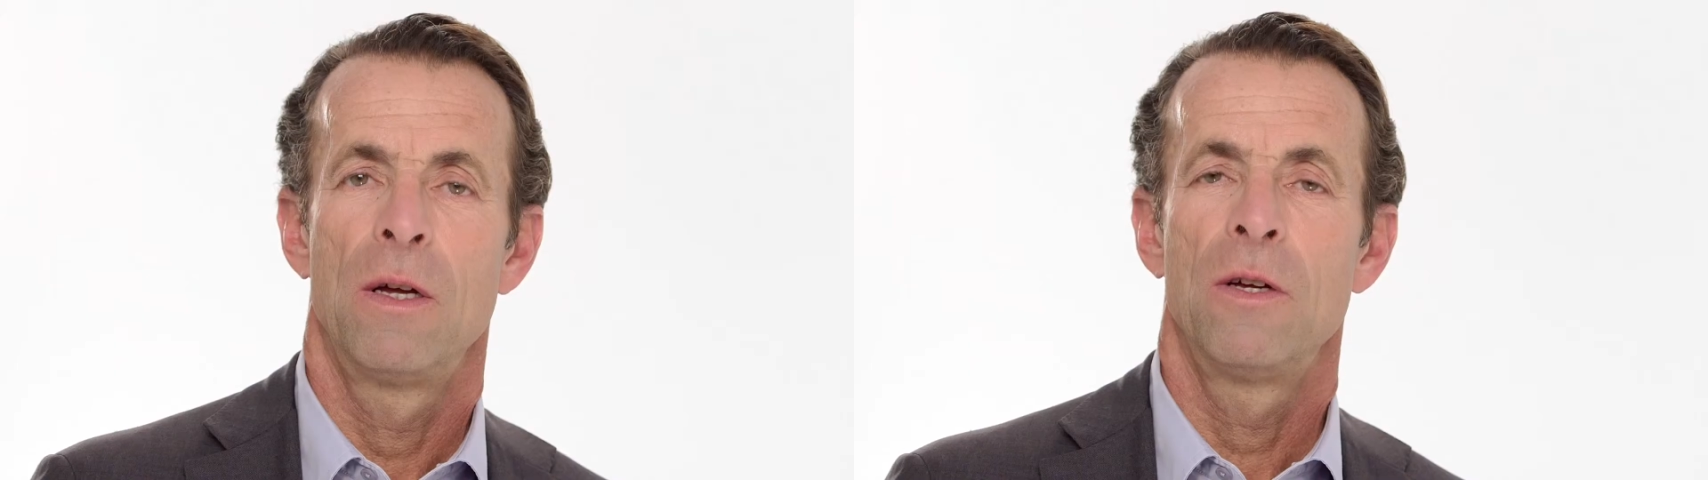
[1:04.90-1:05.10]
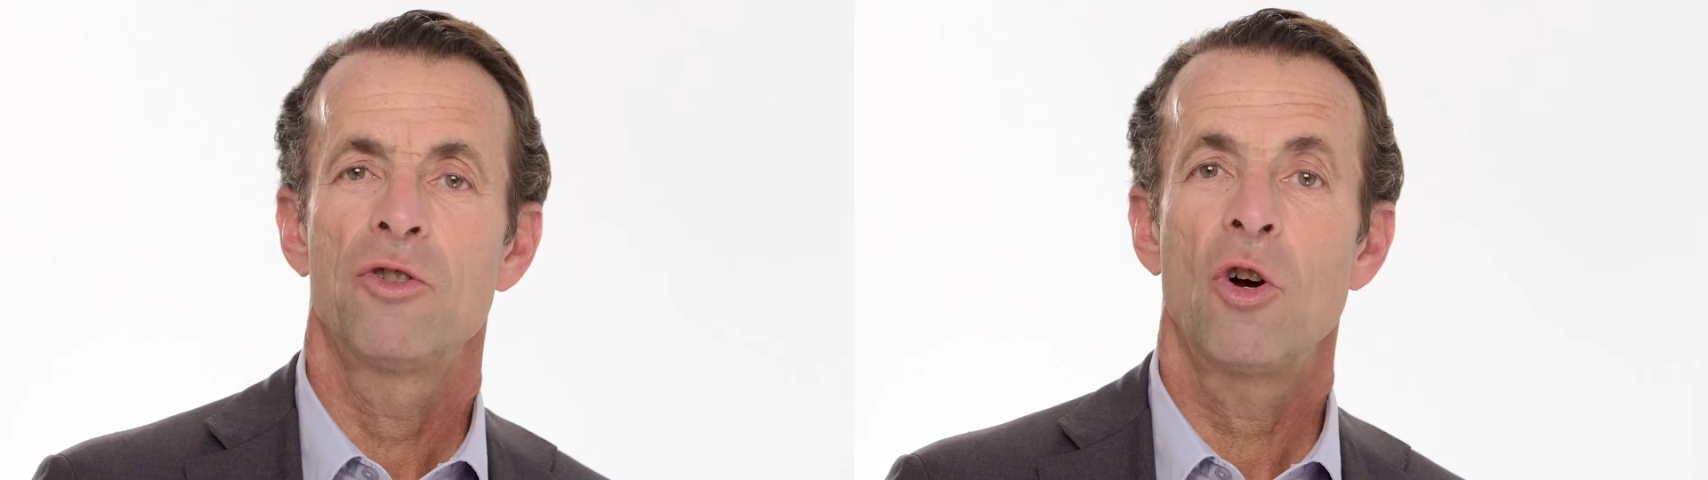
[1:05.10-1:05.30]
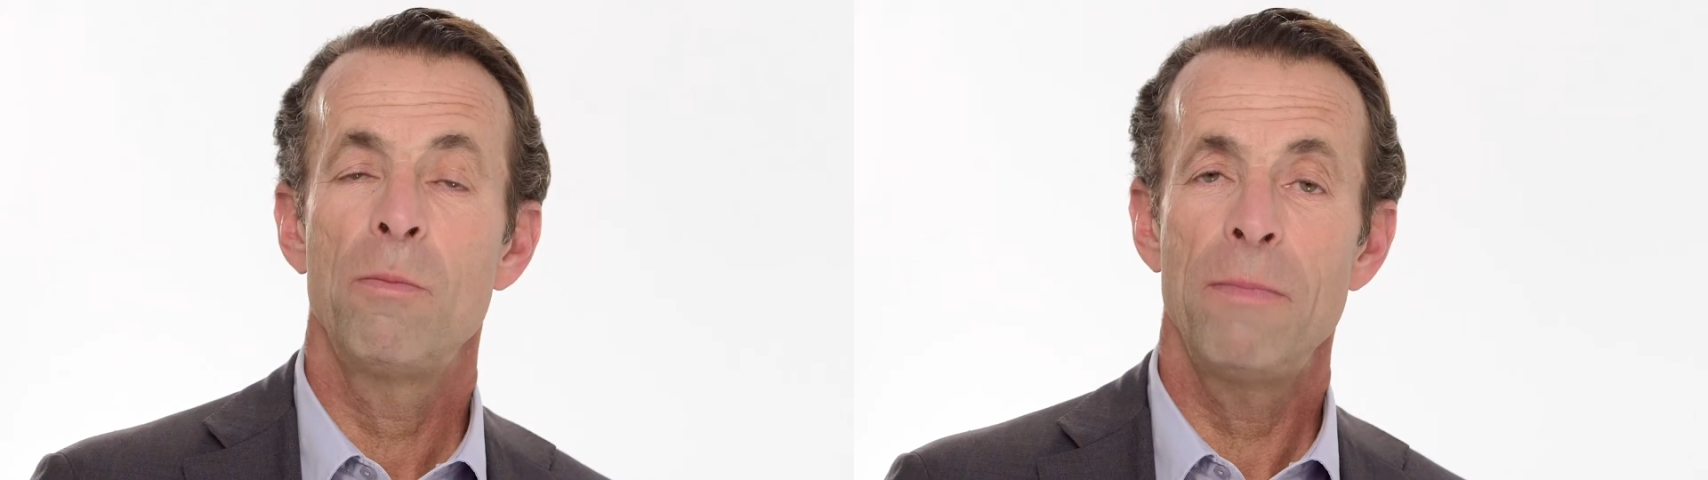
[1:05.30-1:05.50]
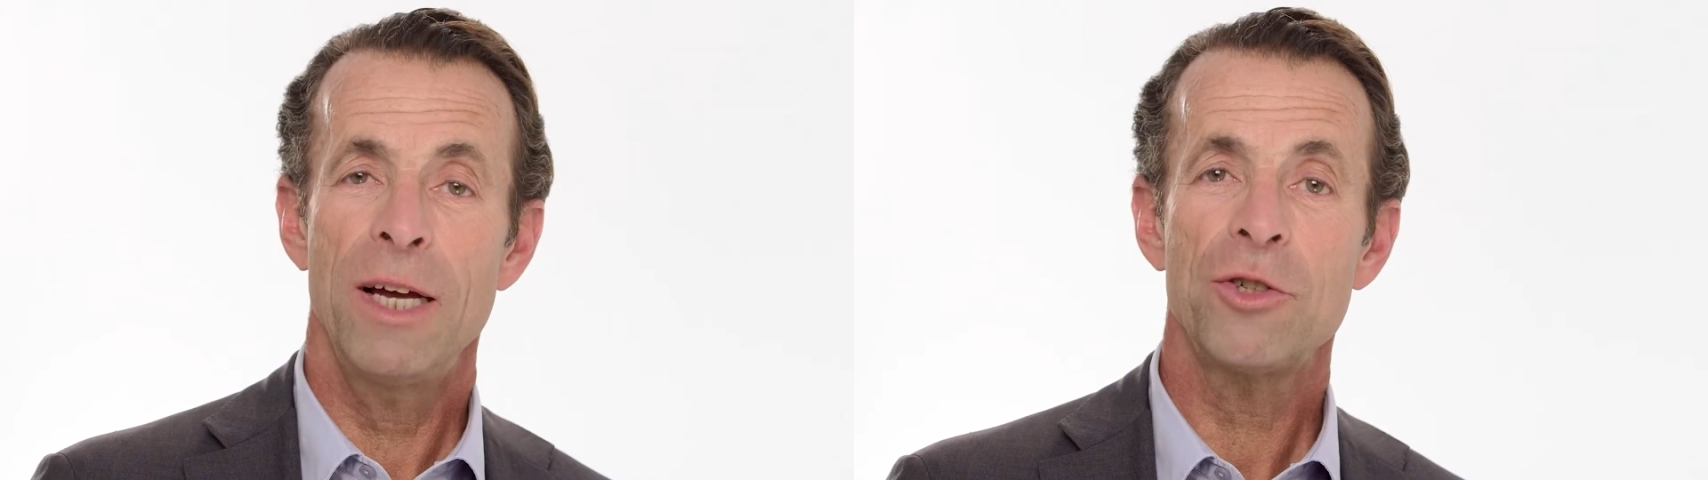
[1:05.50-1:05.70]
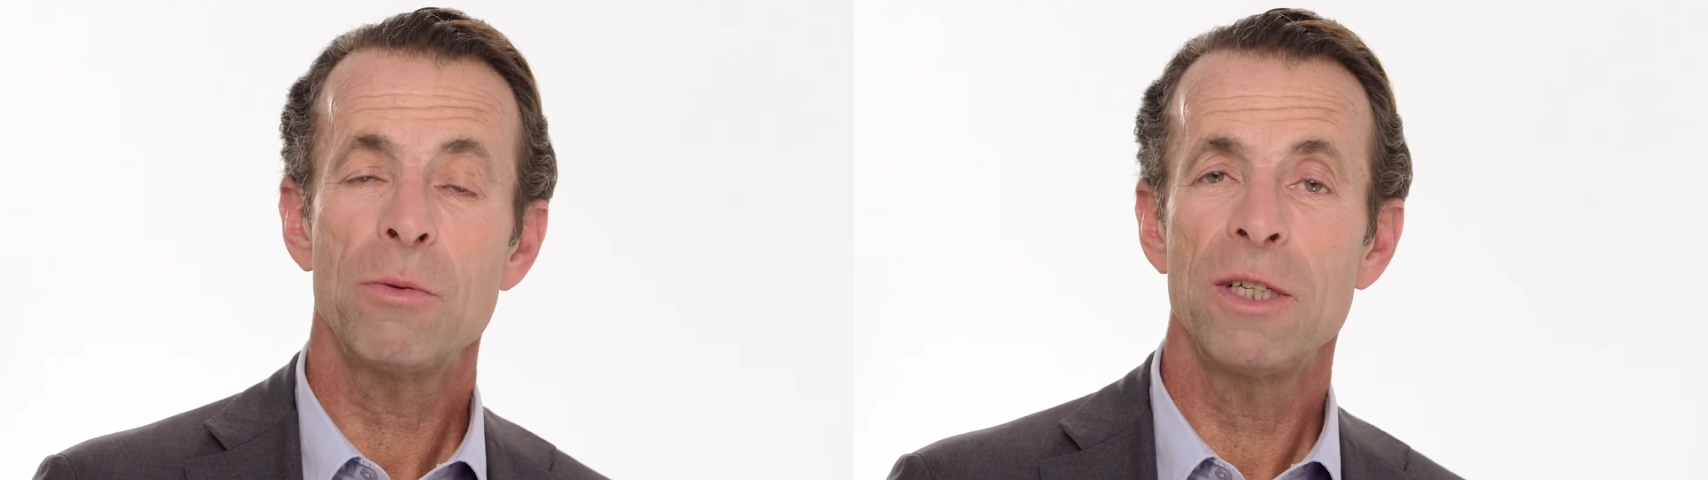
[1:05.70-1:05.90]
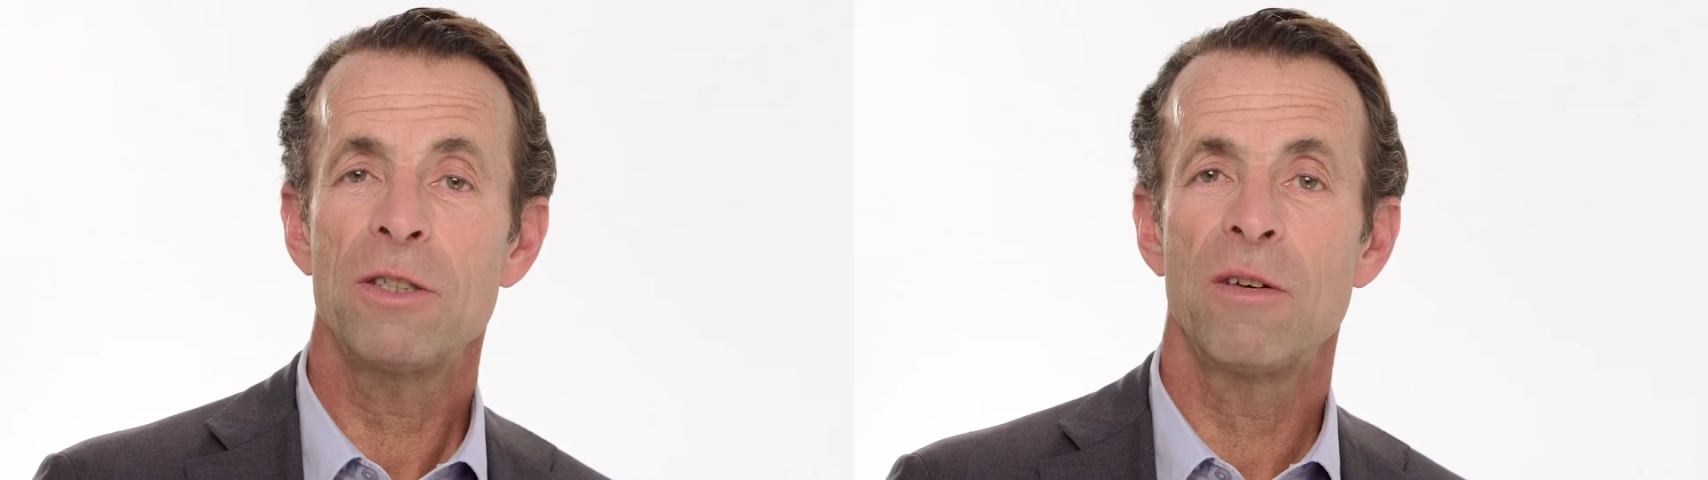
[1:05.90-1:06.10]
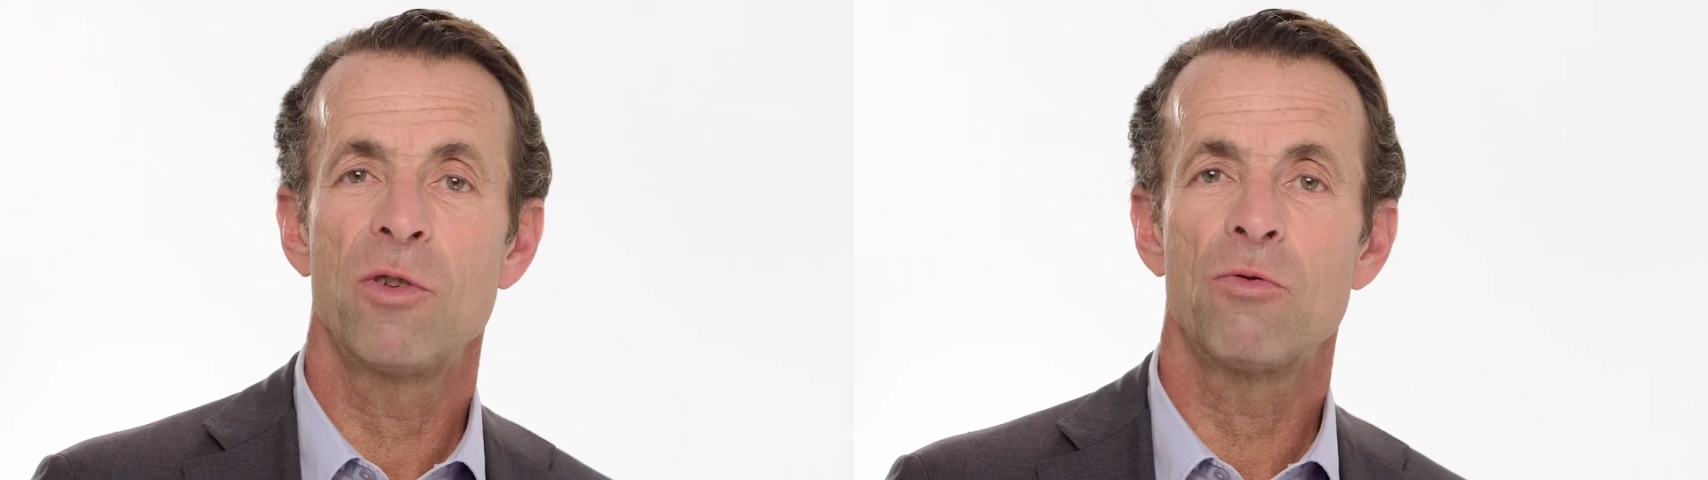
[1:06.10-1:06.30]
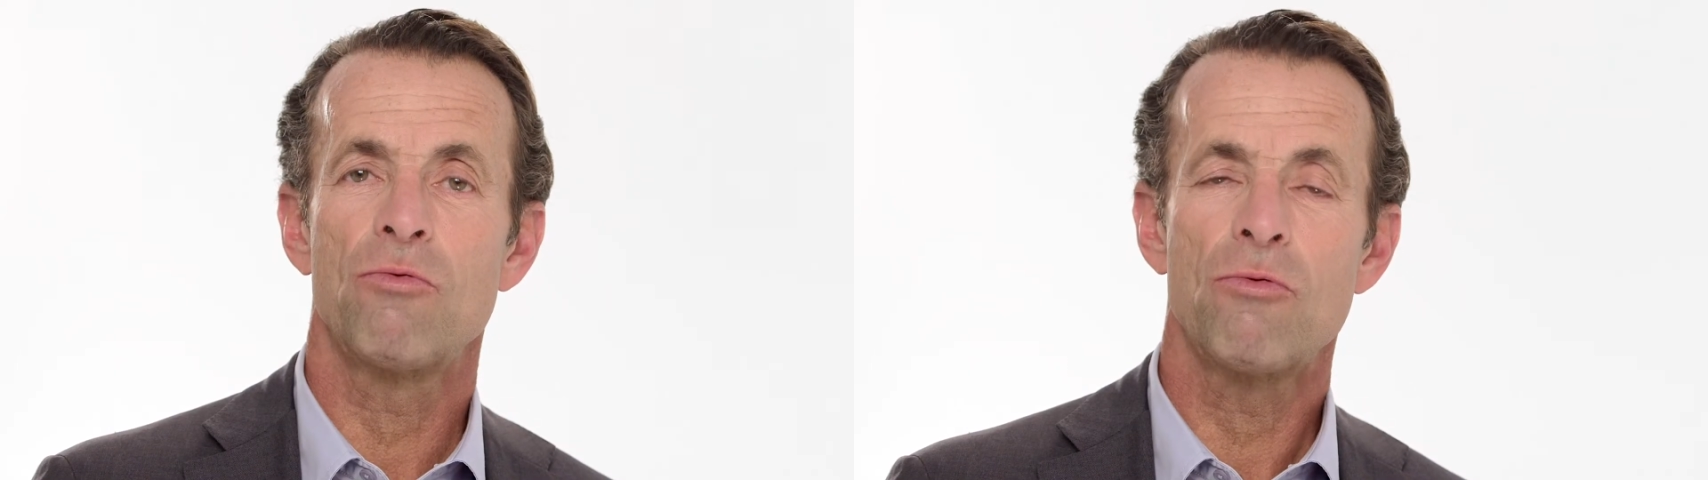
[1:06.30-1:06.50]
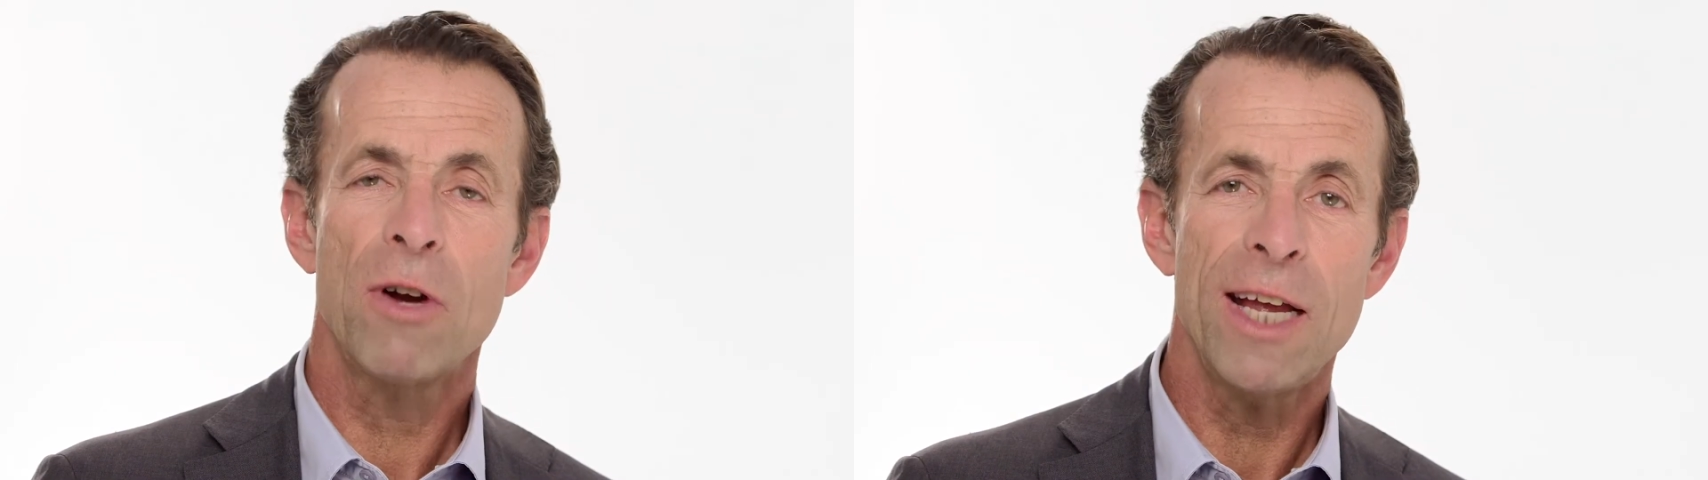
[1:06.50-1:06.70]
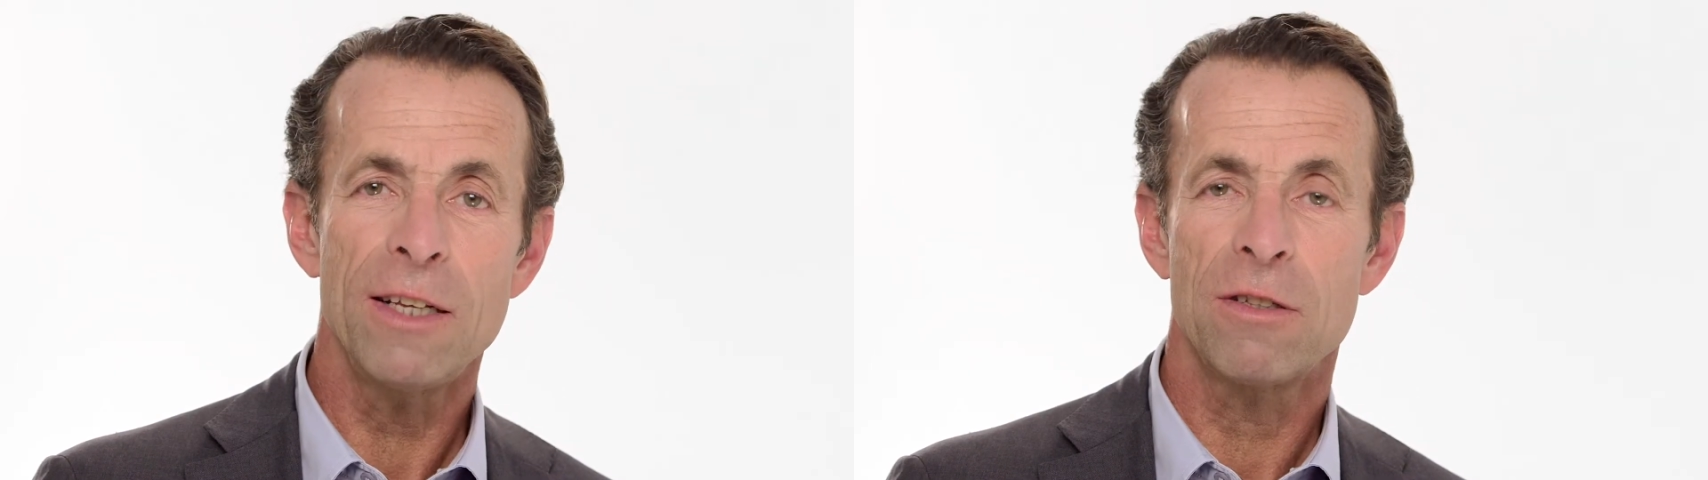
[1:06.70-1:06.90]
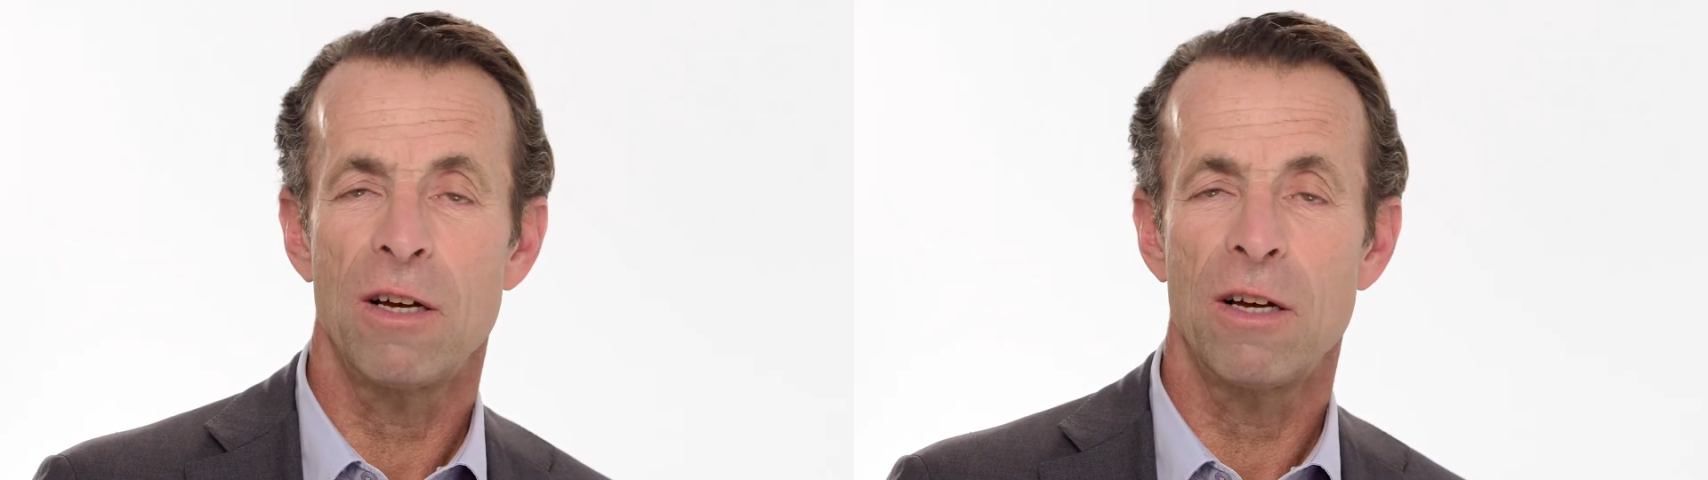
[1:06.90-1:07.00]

So measurements of the rates